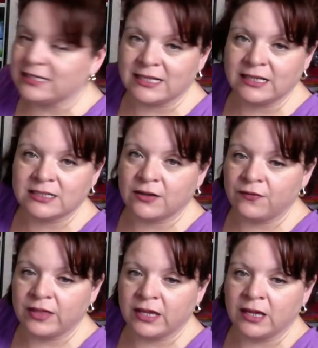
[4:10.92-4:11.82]
six
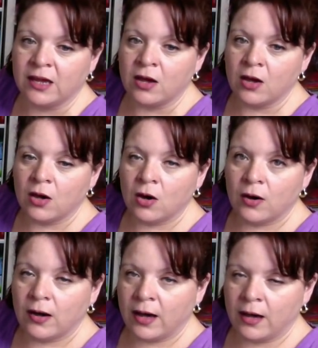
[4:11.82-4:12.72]
of the
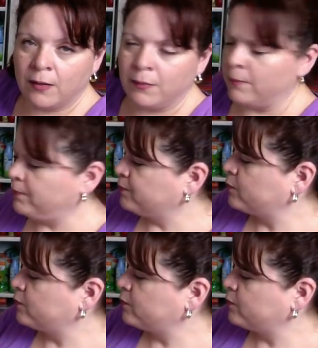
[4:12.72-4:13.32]
um,